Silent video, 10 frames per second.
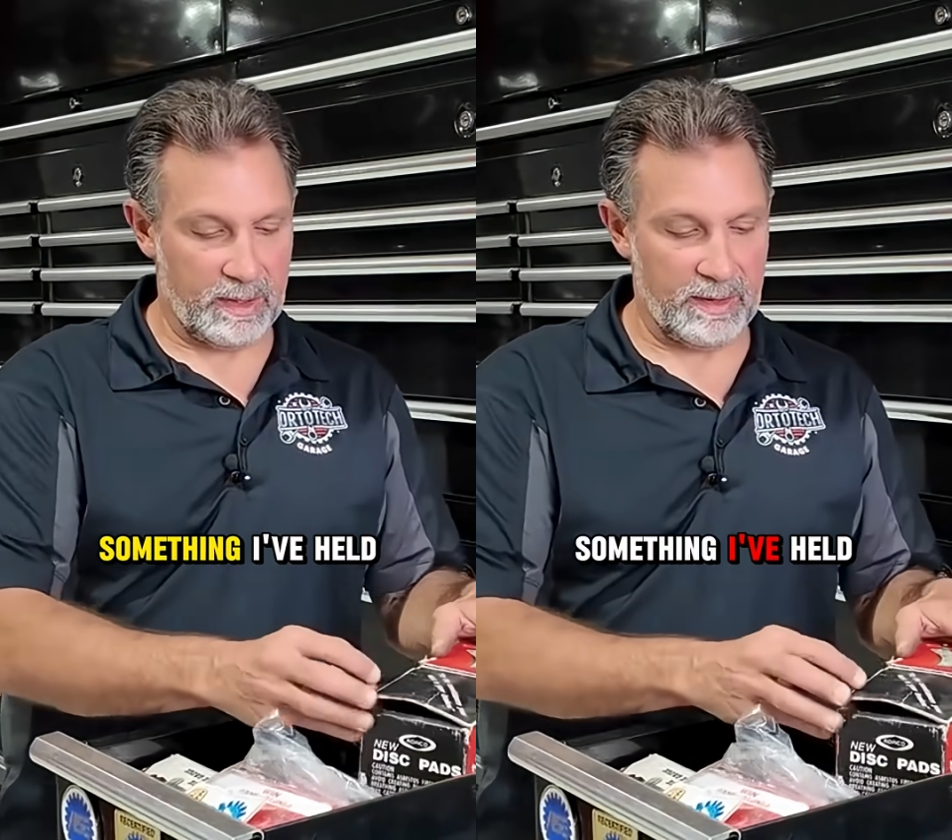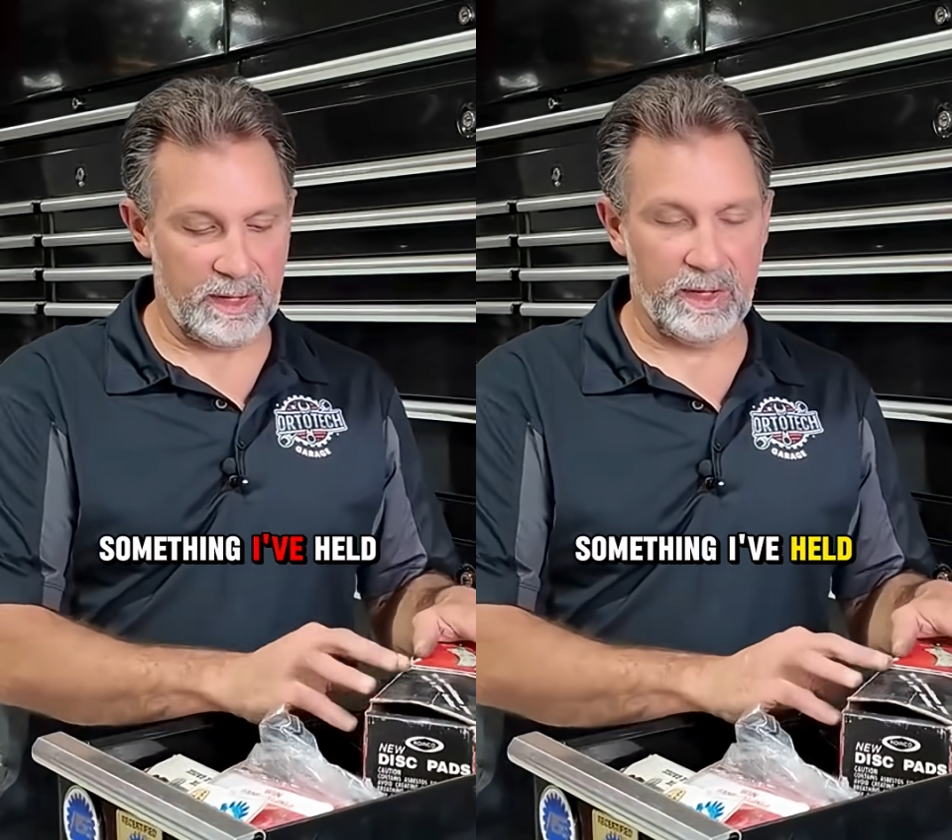
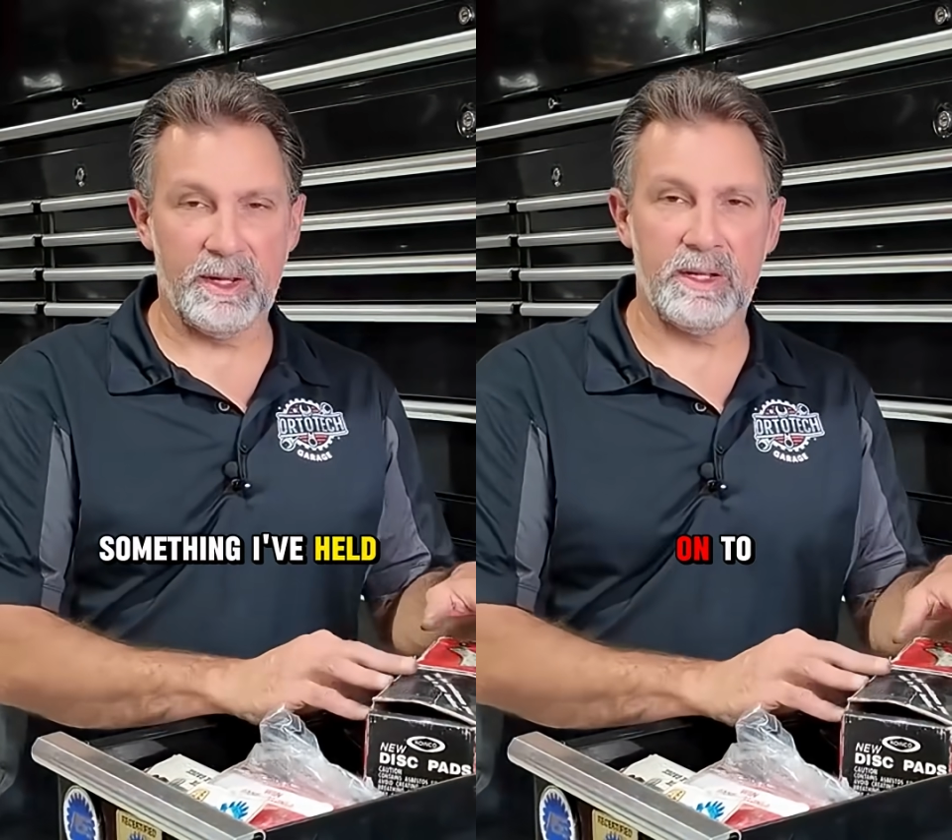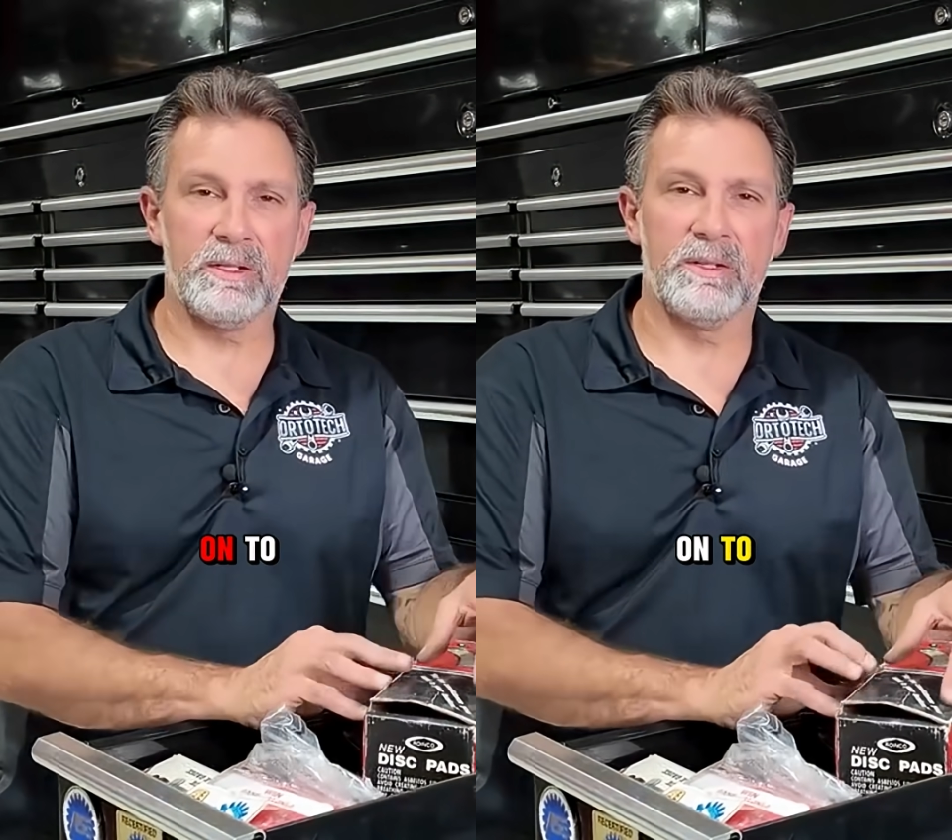I've held
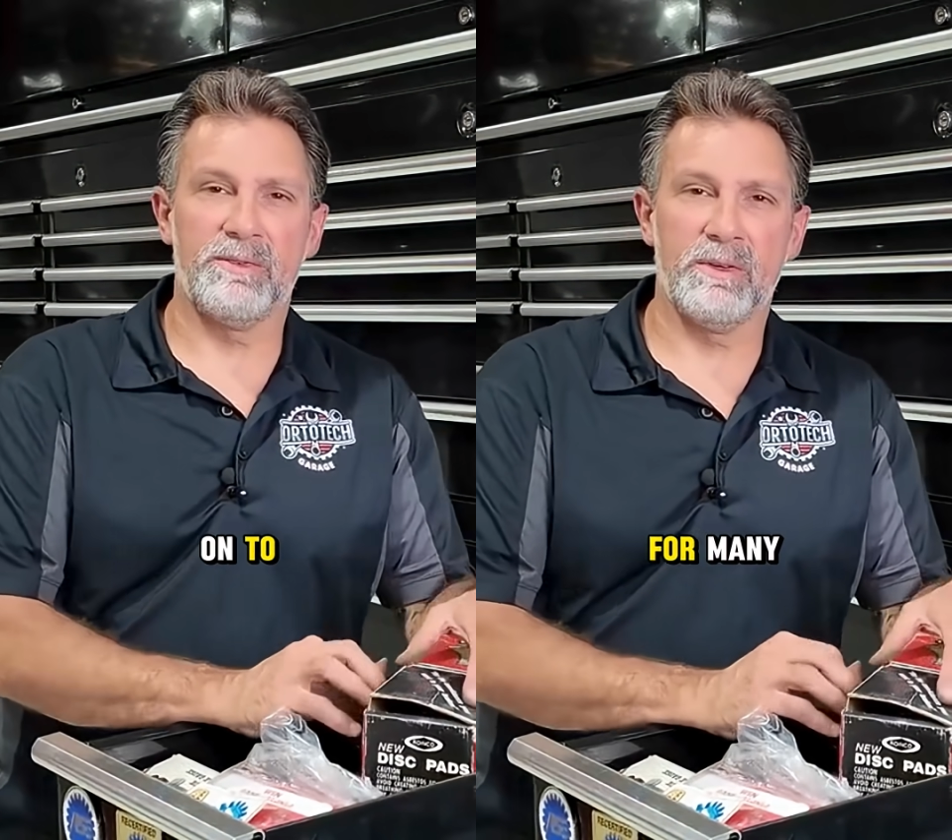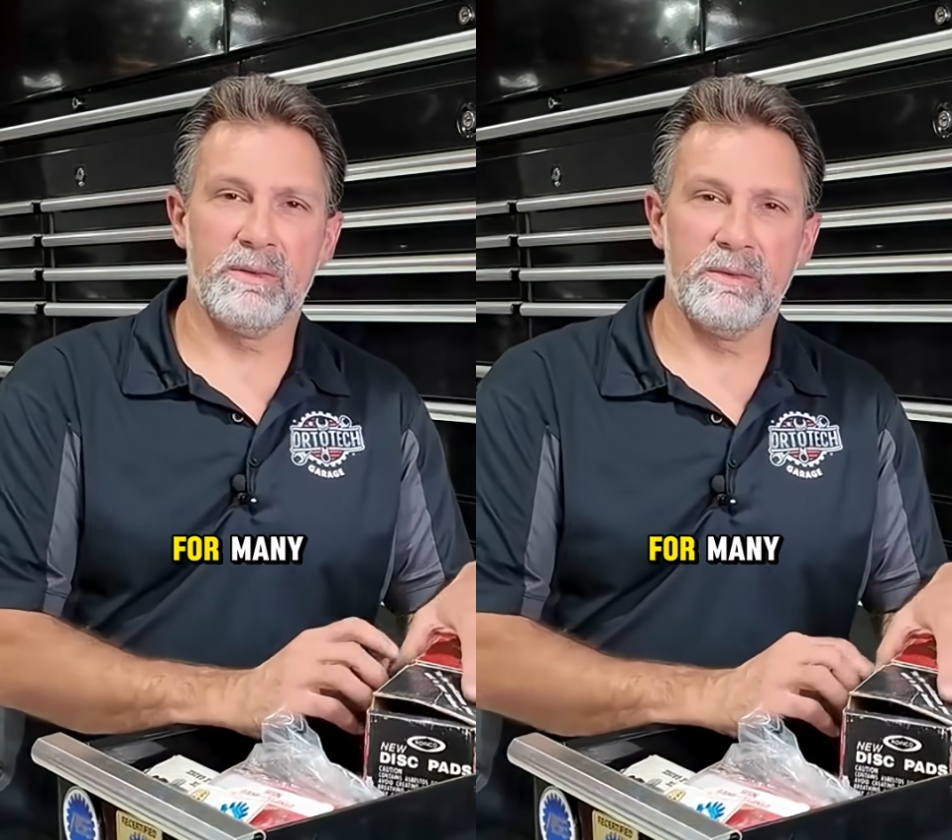on to
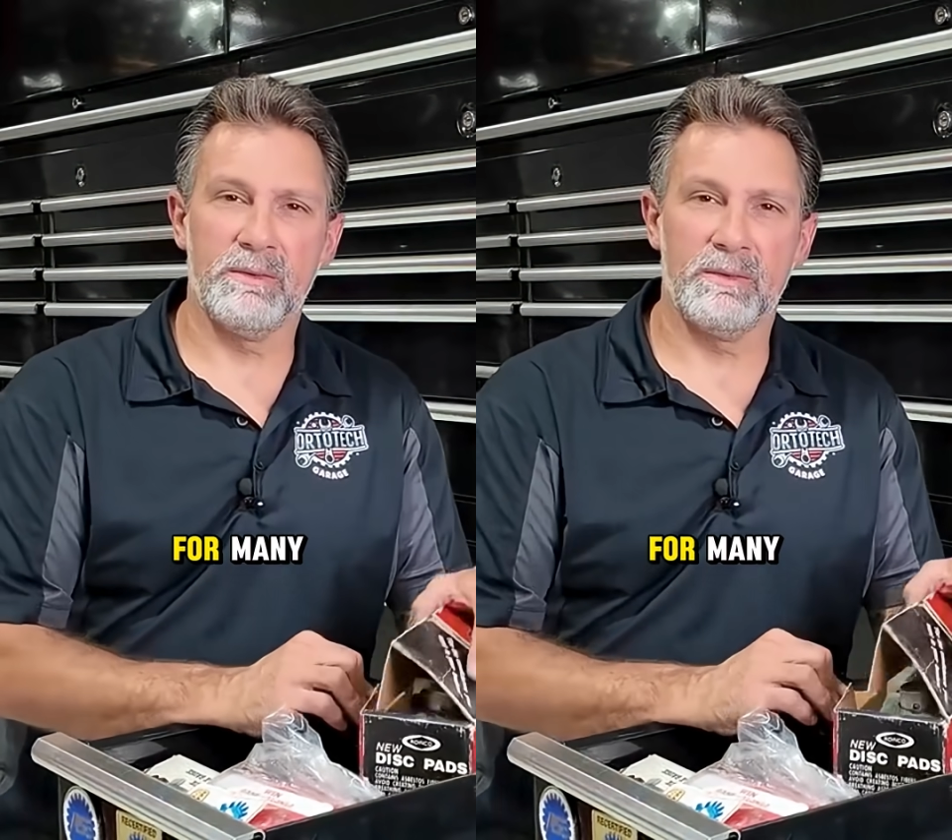for